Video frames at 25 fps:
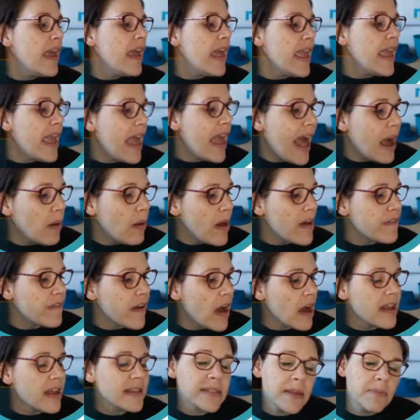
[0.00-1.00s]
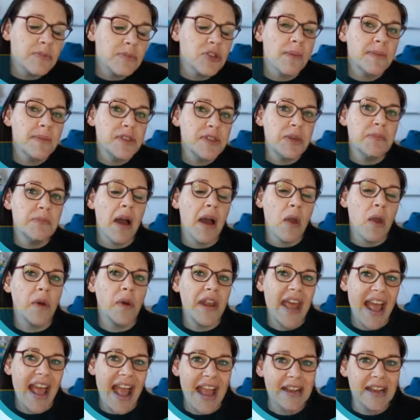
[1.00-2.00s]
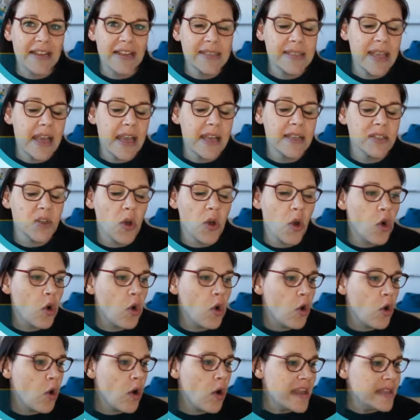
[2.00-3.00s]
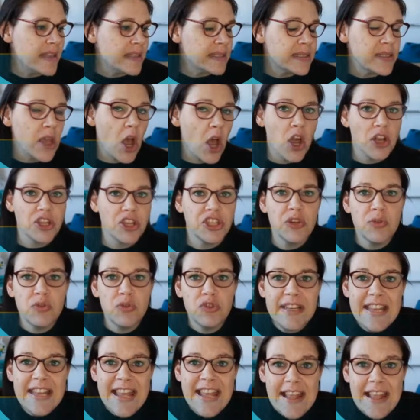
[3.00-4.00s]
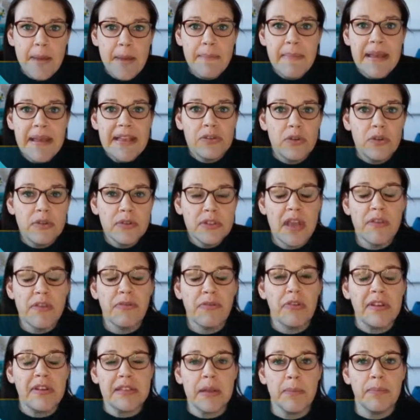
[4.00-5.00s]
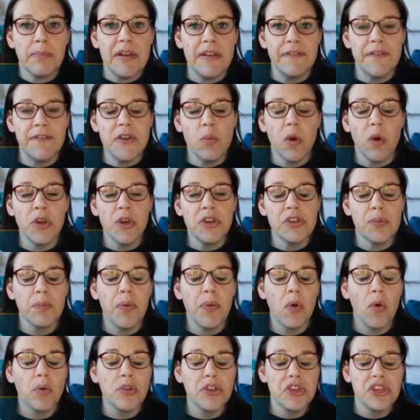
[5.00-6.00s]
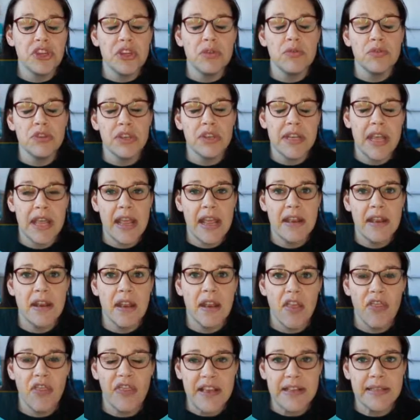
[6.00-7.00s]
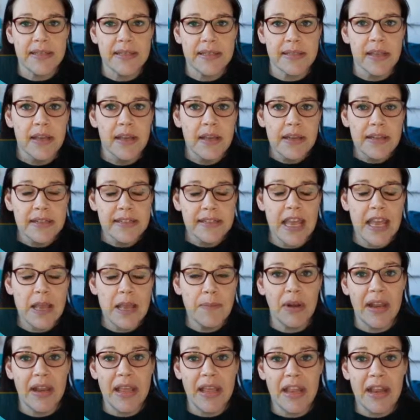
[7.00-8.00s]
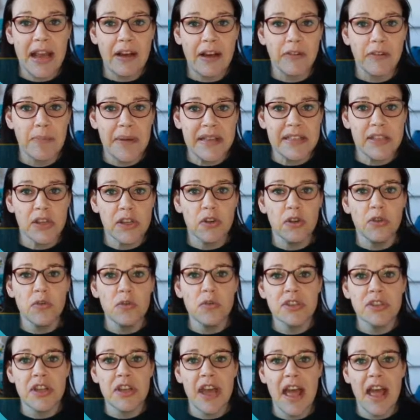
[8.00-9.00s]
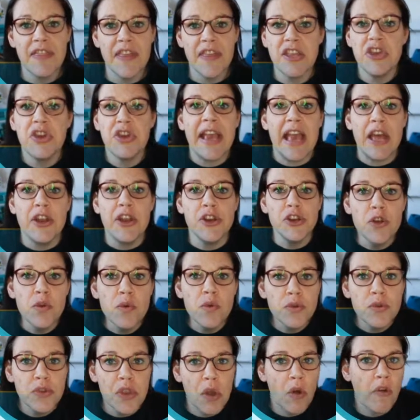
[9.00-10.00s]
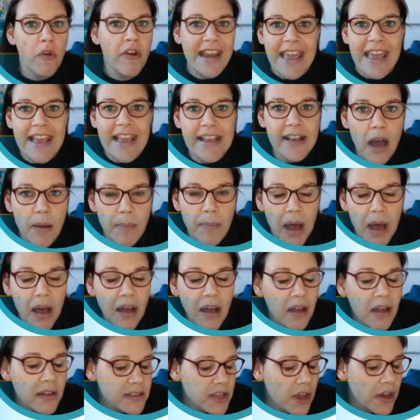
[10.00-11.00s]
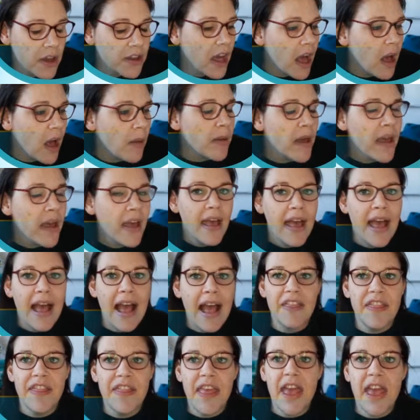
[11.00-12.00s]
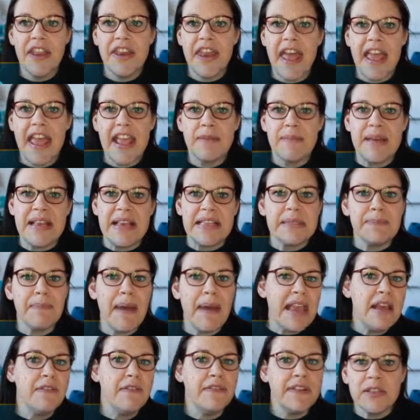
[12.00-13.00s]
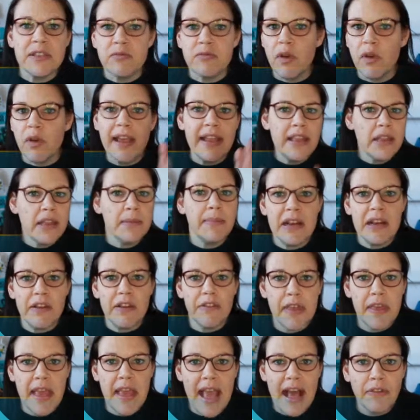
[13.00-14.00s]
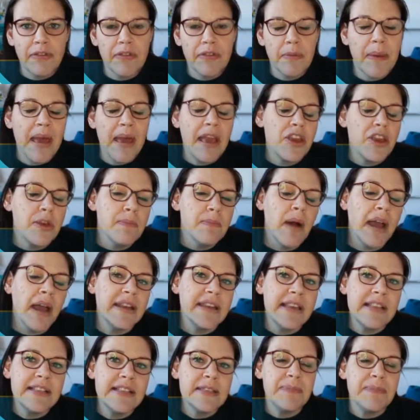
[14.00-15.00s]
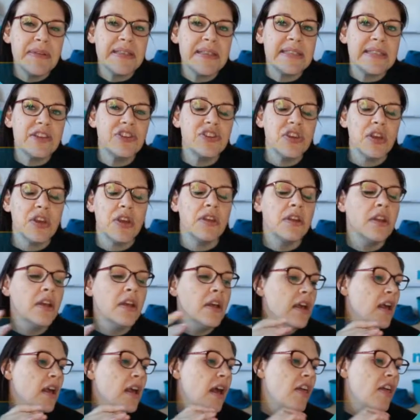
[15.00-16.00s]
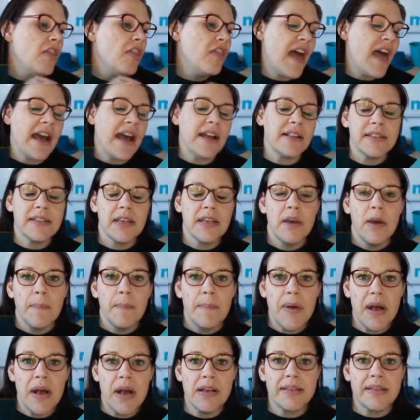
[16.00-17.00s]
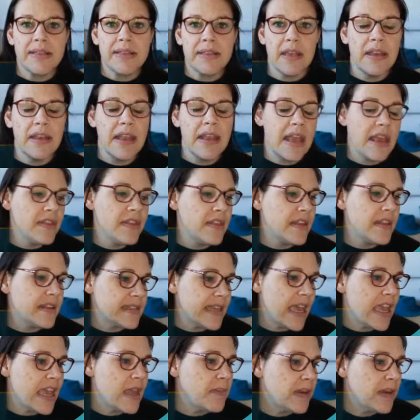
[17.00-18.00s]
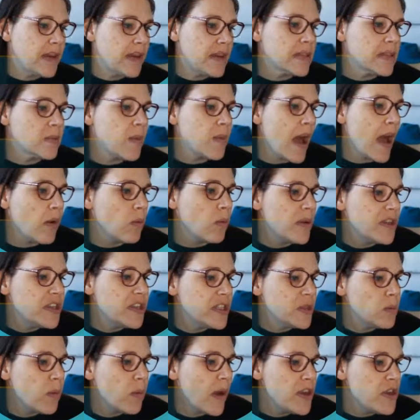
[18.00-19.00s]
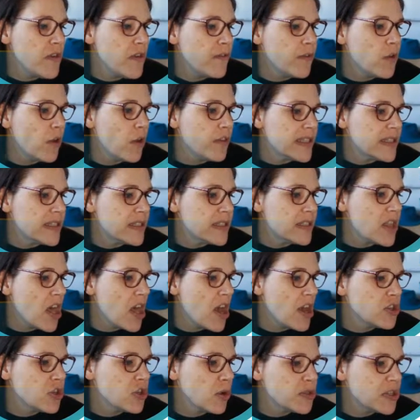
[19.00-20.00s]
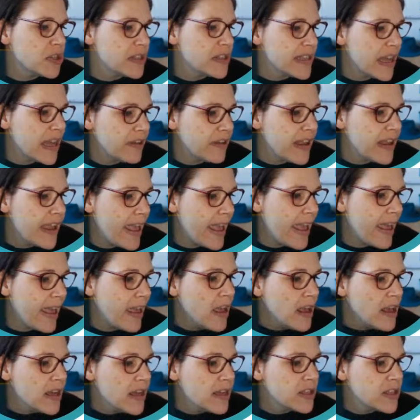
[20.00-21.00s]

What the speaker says: however, sometimes you might want to access or insert children in the middle. Say, for example, if you want to put all the children in this table in alphabetical order, and then you get a new or a latecomer turn up and their name is Mavis right in the middle of the alphabet, you might need to position that person in the table as well, which is why you've got this third option down here. So